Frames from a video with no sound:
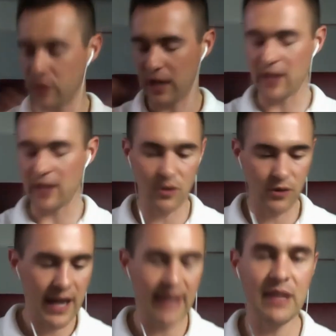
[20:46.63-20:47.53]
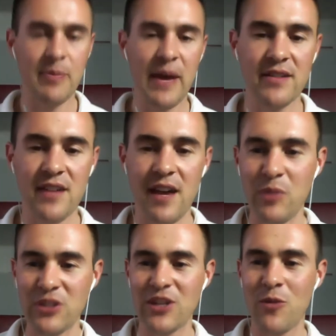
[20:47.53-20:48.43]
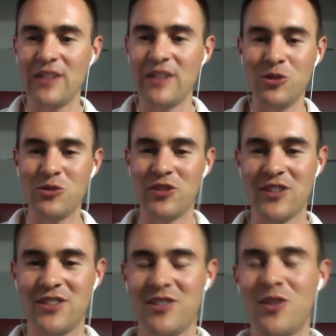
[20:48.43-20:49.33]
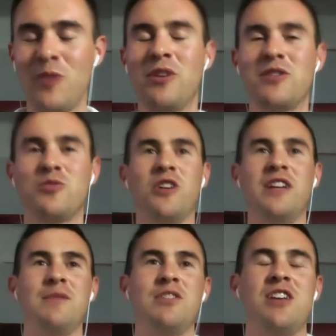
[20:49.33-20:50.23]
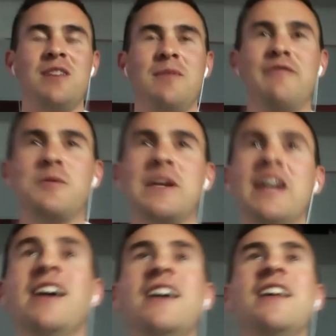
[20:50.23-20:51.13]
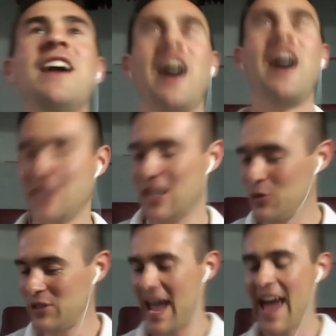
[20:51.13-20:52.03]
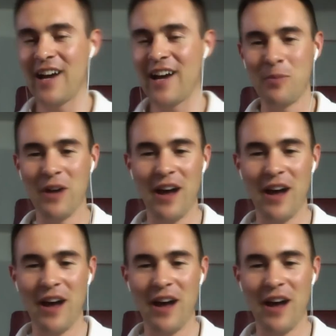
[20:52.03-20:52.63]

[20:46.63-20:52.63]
Okay, so had to get past that, and plus I wanted to use Dustin's little +1 image that he made for me, because I used to have